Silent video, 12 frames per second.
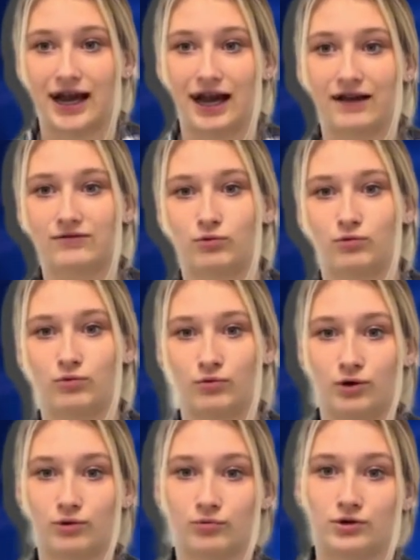After
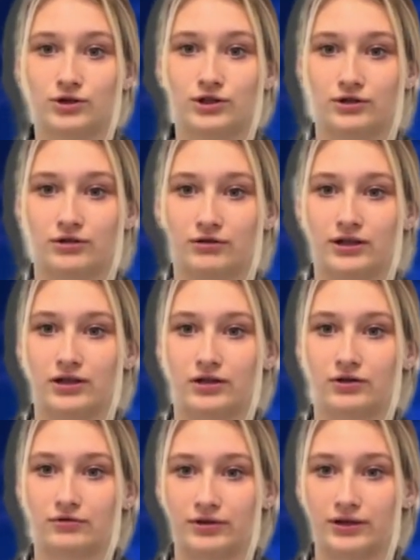World War II and the
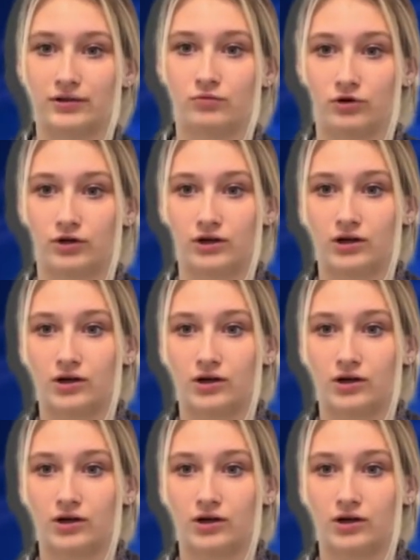Korean War,